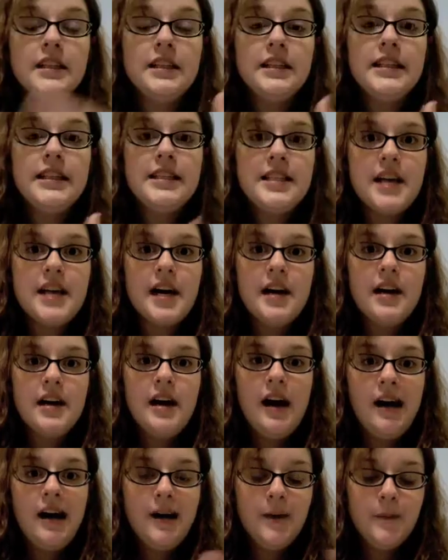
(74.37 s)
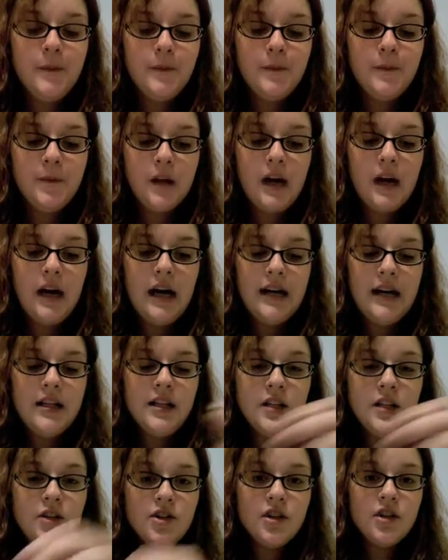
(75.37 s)
Lisa, um, I
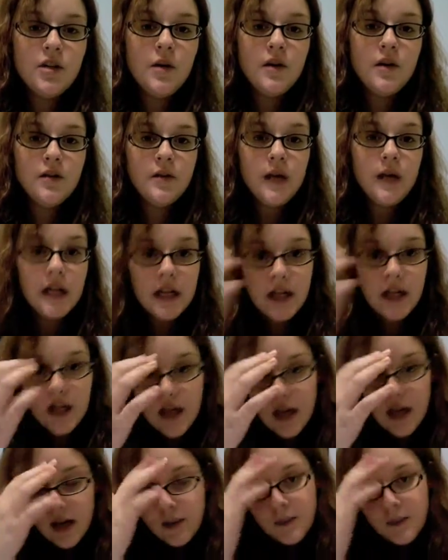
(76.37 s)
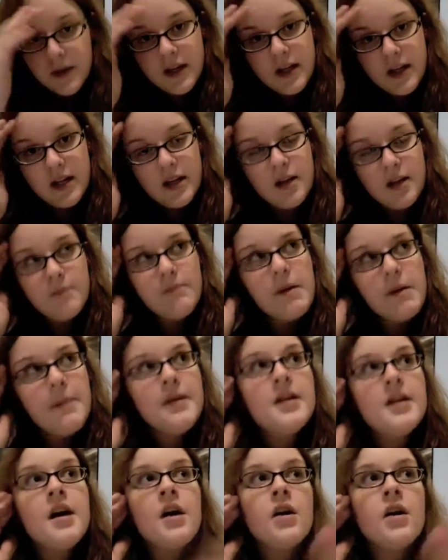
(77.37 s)
think you should do all three. But
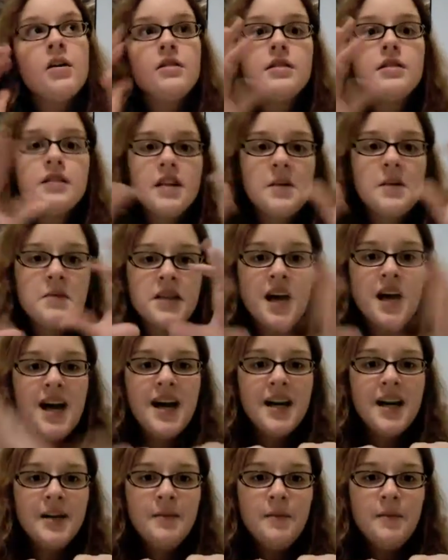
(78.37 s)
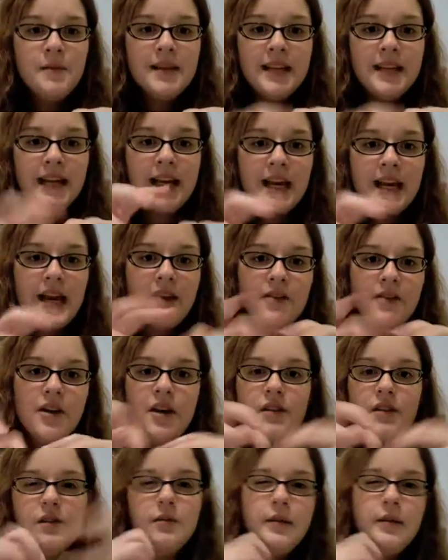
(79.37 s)
maybe not all at the same time, but like every
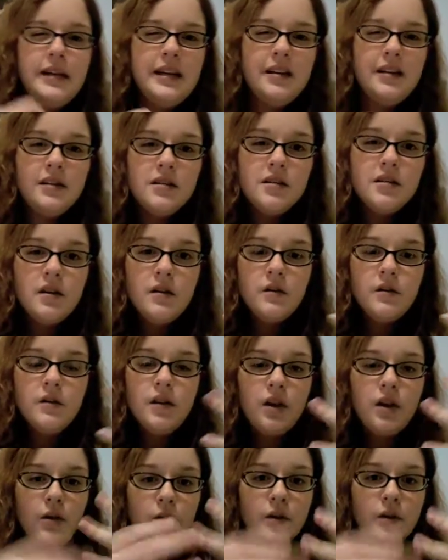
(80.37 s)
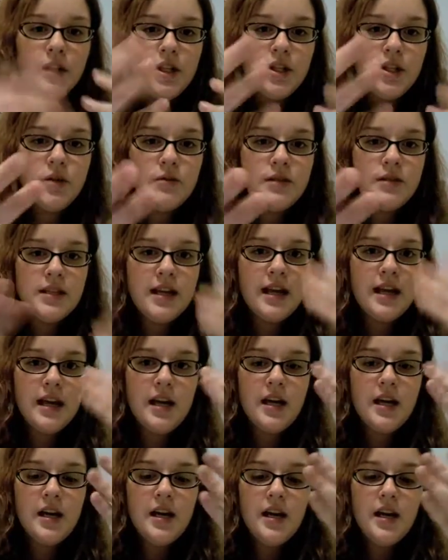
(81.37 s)
other week or so, you know, really do what's like
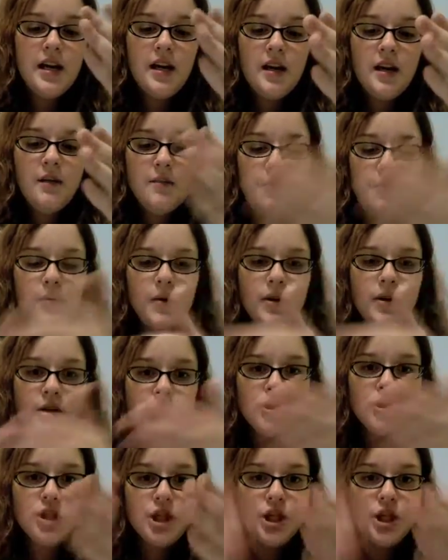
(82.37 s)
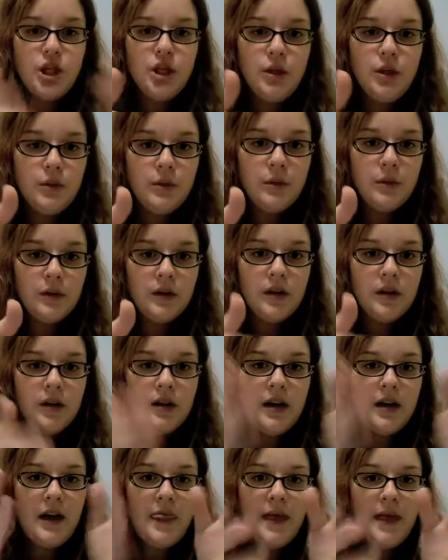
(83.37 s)
important to you
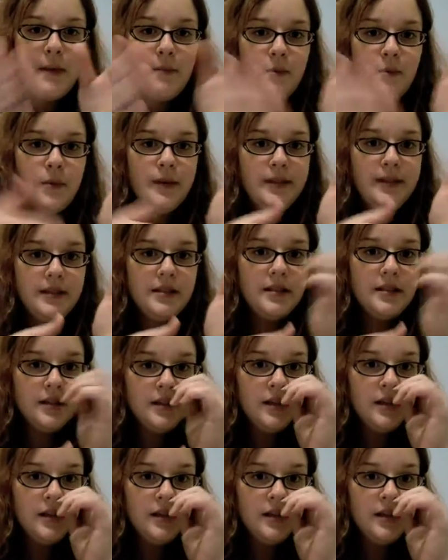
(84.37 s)
at that point.